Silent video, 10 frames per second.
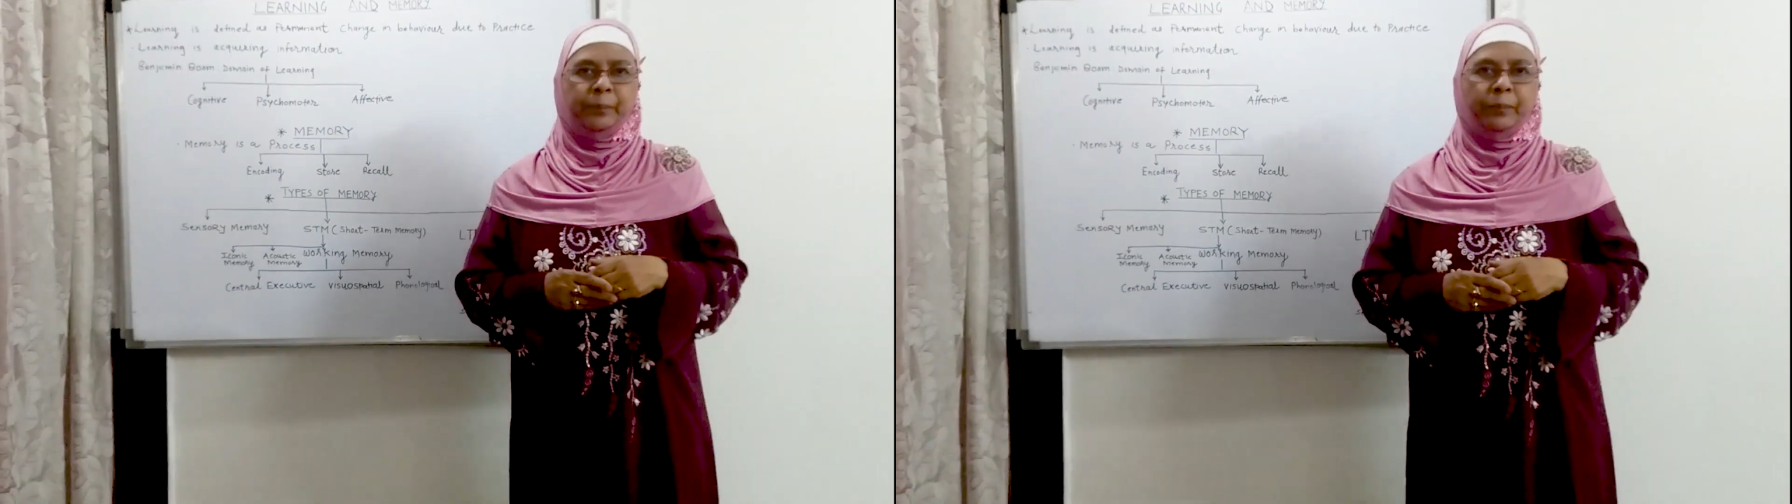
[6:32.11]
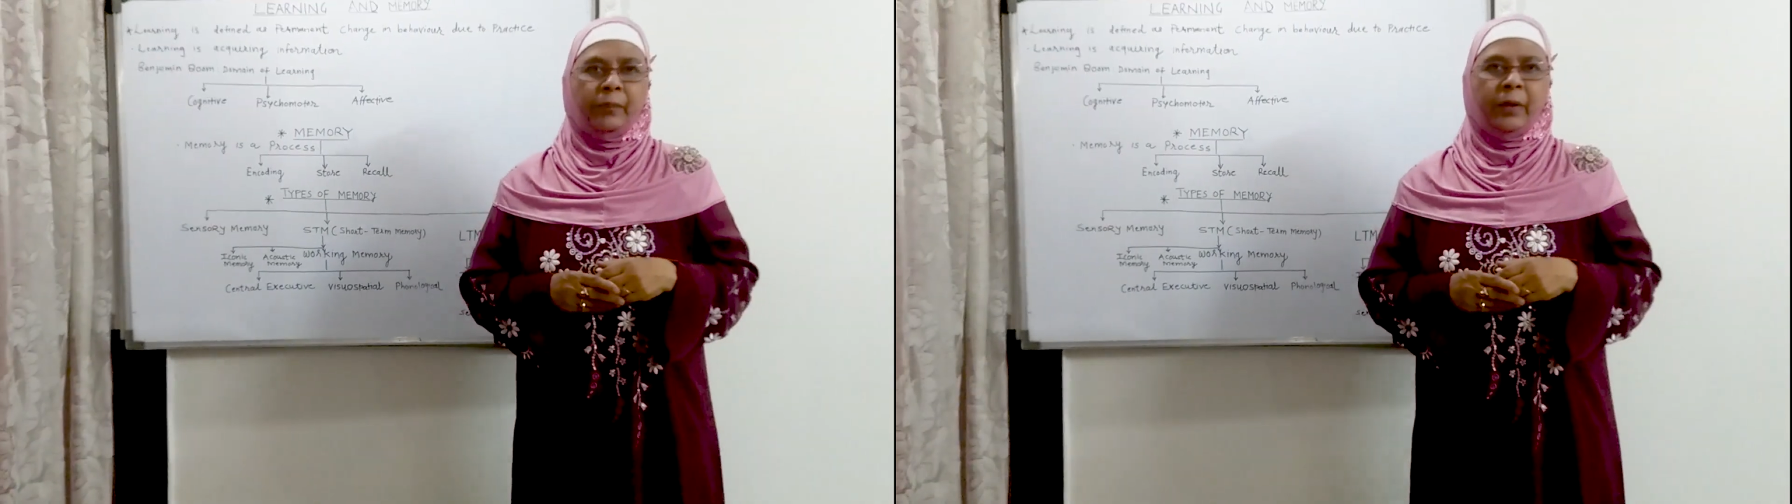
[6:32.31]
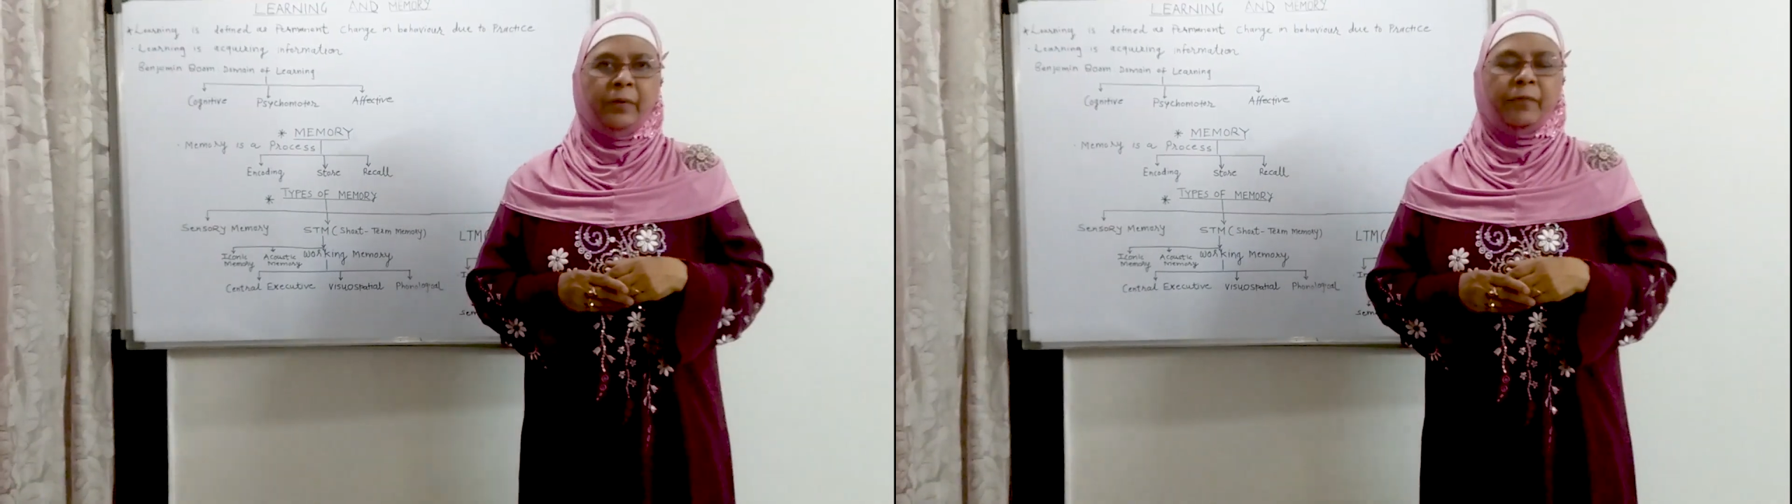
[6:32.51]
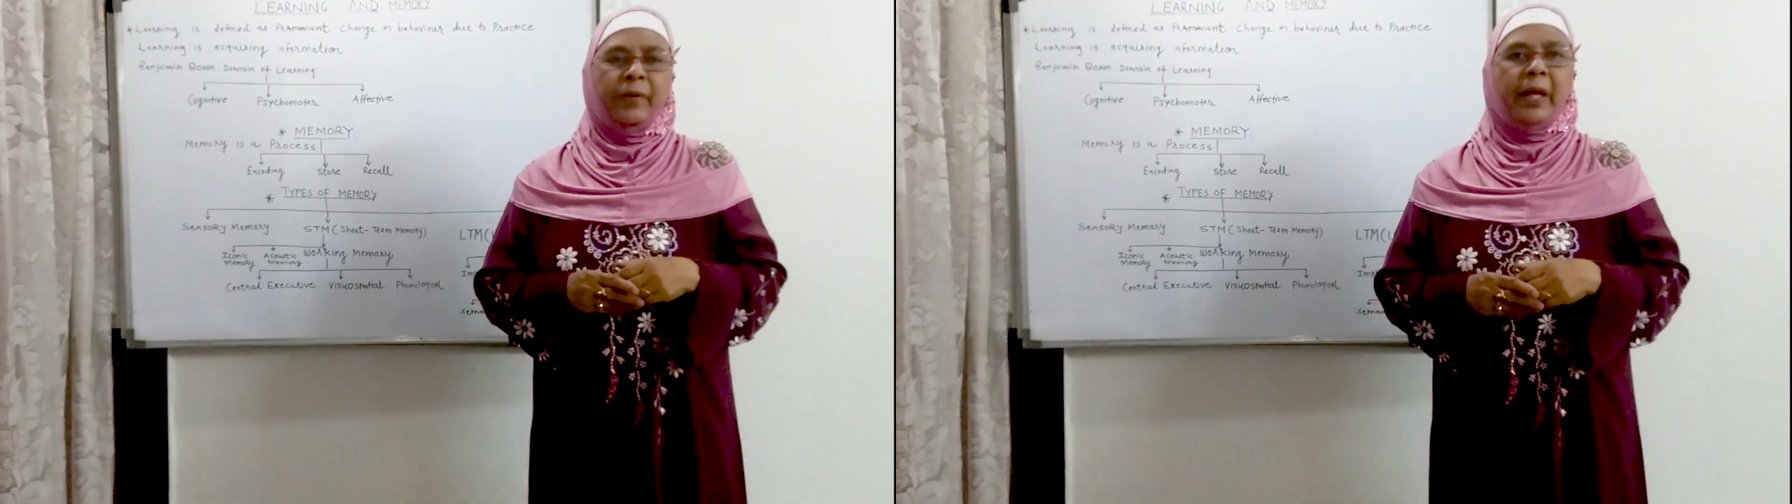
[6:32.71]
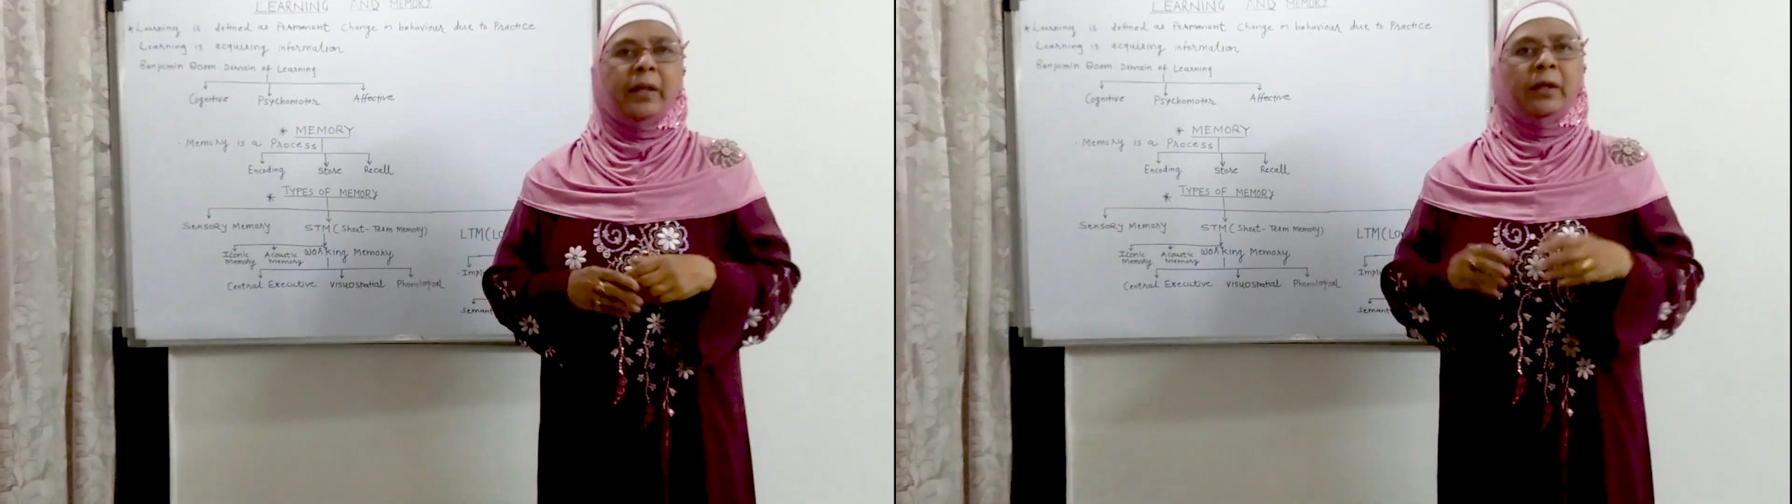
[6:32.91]
where
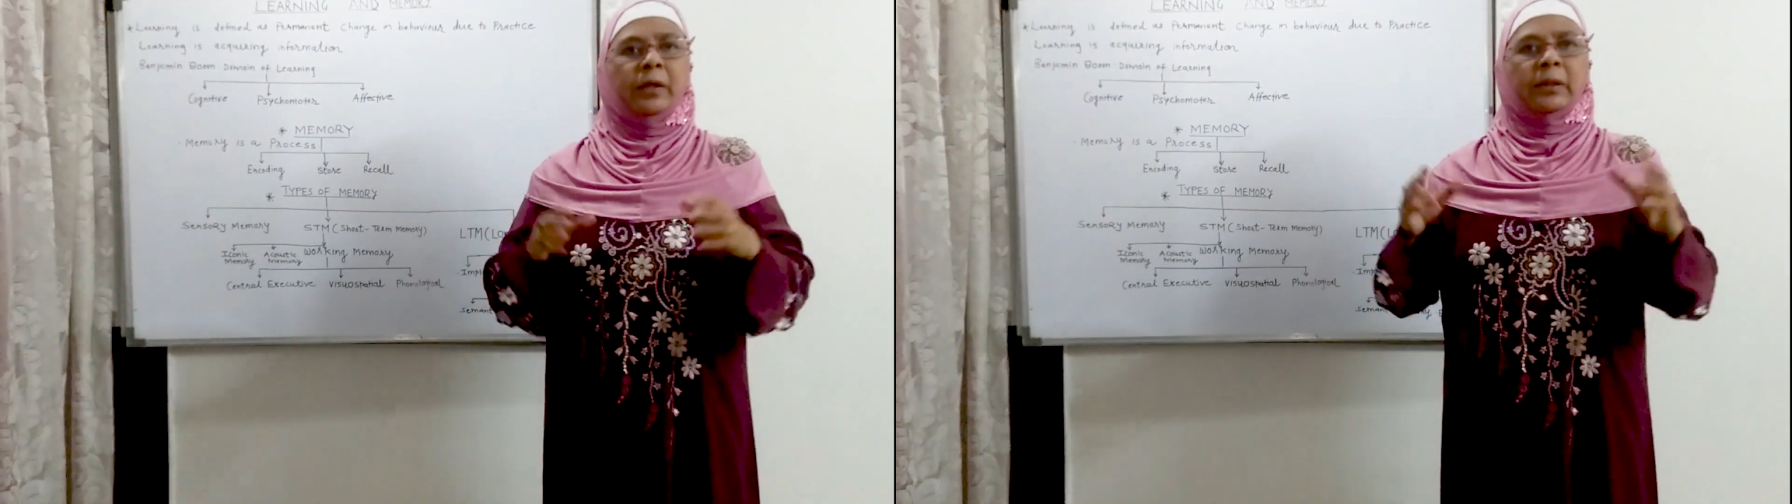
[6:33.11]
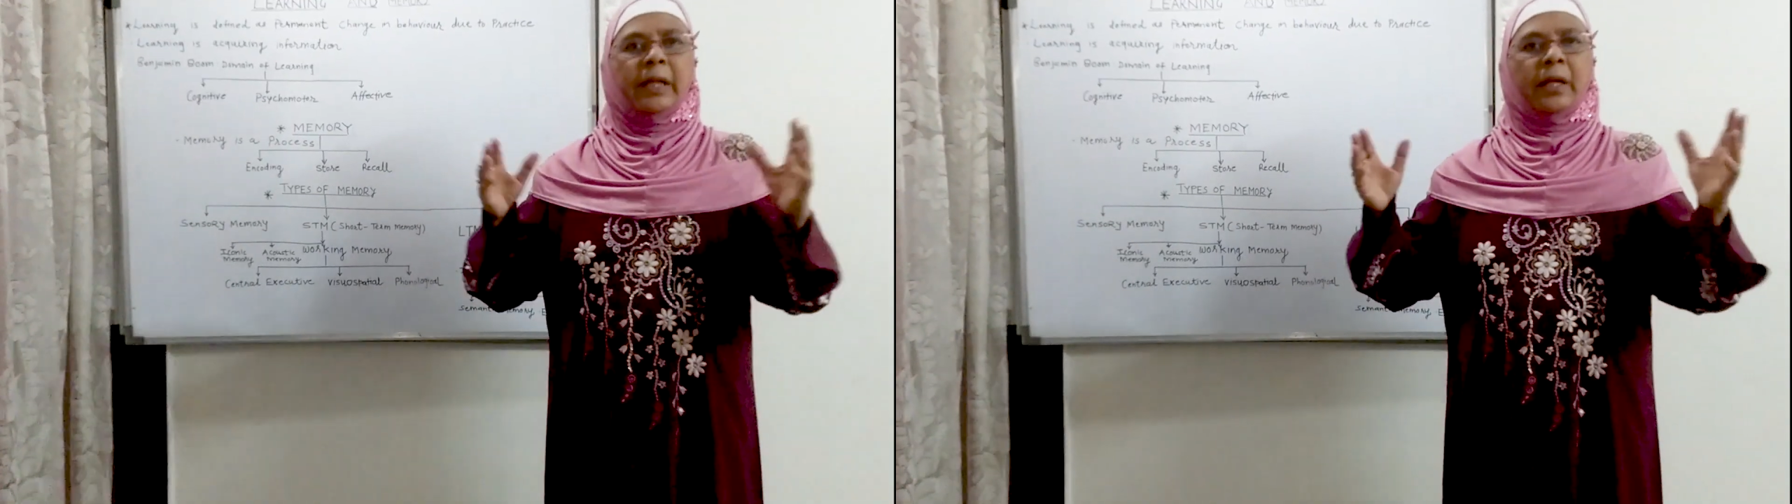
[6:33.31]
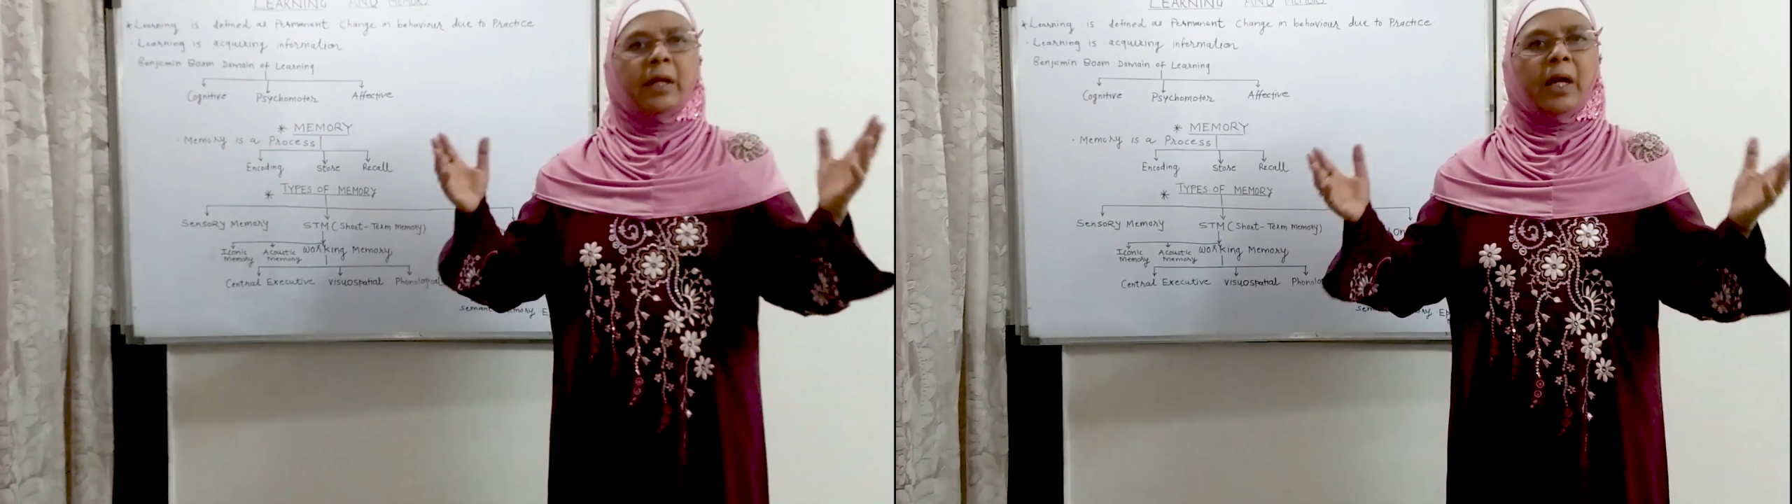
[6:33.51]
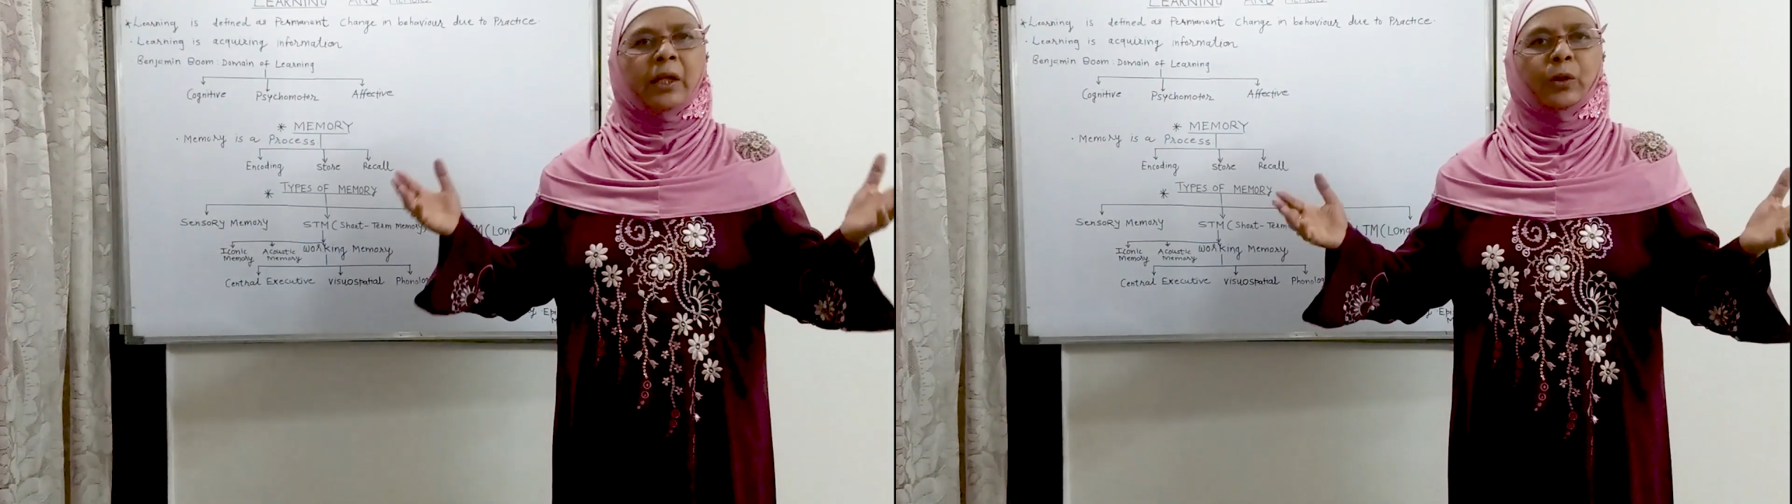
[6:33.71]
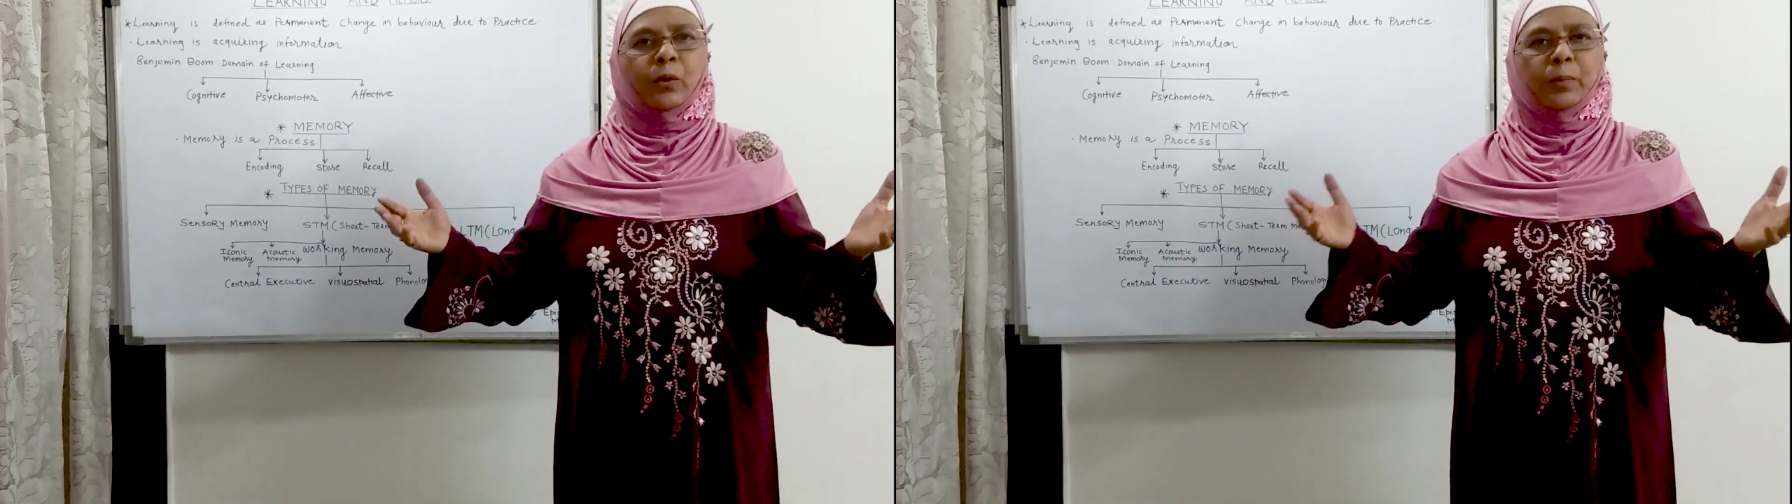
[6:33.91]
there are unknown
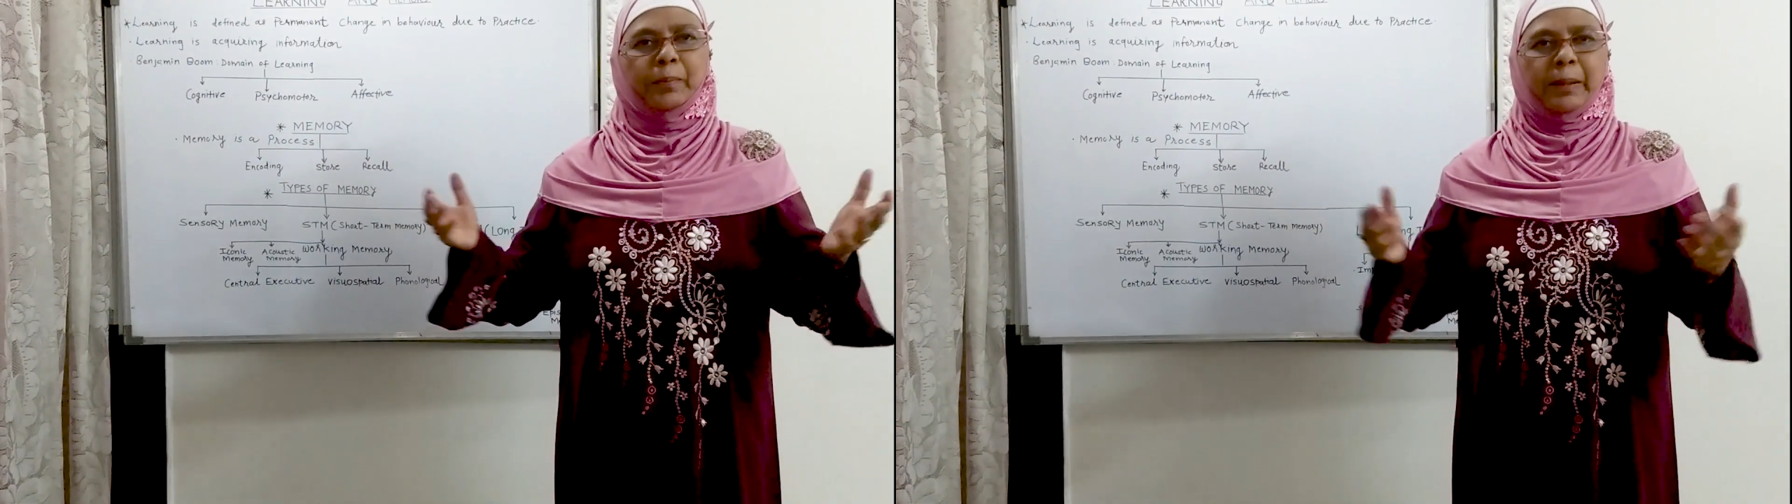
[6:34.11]
people.